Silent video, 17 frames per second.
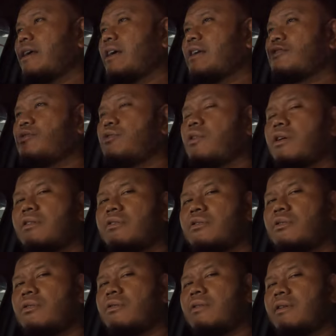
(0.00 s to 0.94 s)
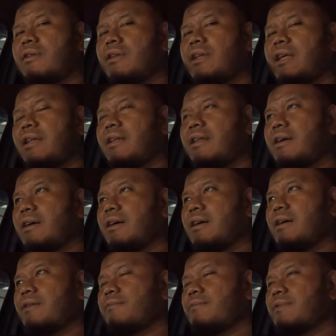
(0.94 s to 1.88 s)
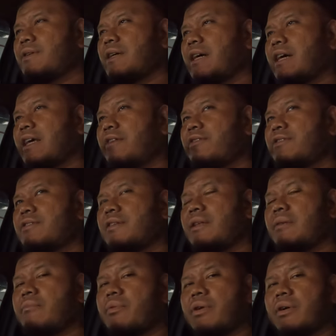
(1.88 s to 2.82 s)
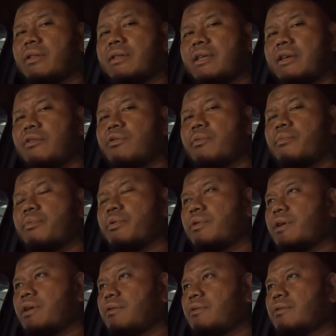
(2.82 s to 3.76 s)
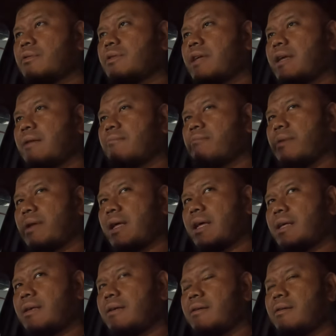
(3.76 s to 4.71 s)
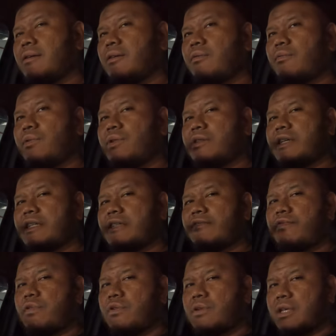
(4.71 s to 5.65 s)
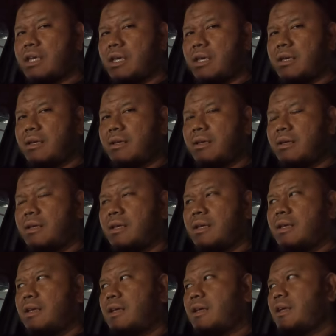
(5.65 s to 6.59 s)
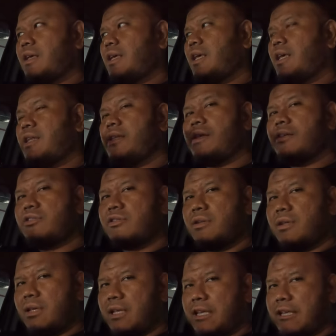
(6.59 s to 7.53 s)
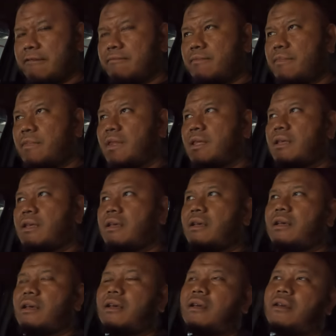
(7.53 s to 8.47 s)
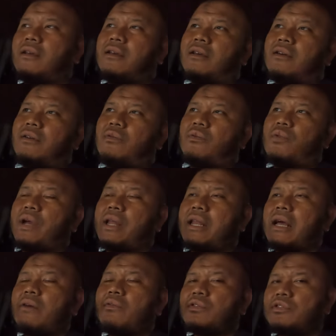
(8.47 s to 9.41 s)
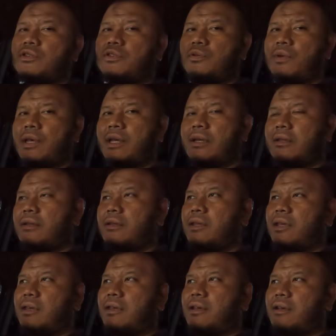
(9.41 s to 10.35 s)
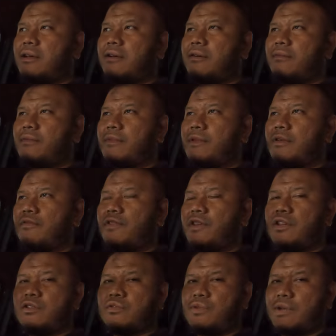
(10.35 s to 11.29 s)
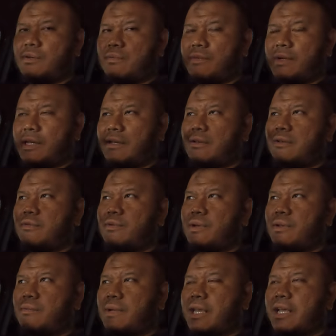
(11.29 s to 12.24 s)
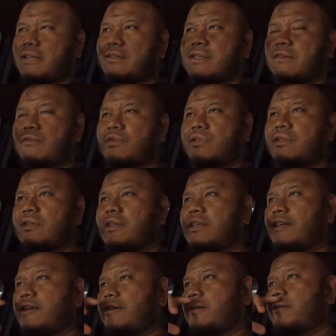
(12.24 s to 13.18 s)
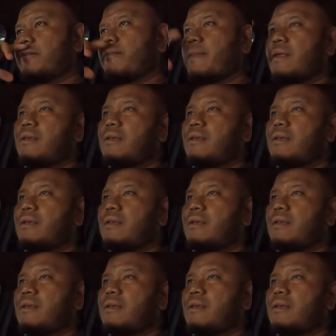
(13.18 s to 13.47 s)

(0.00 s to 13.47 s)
as you all know, I recently bought the GoPro Hero 10 Black, which has 4K. Initially, when I was doing the videos when my ex-staff was still here,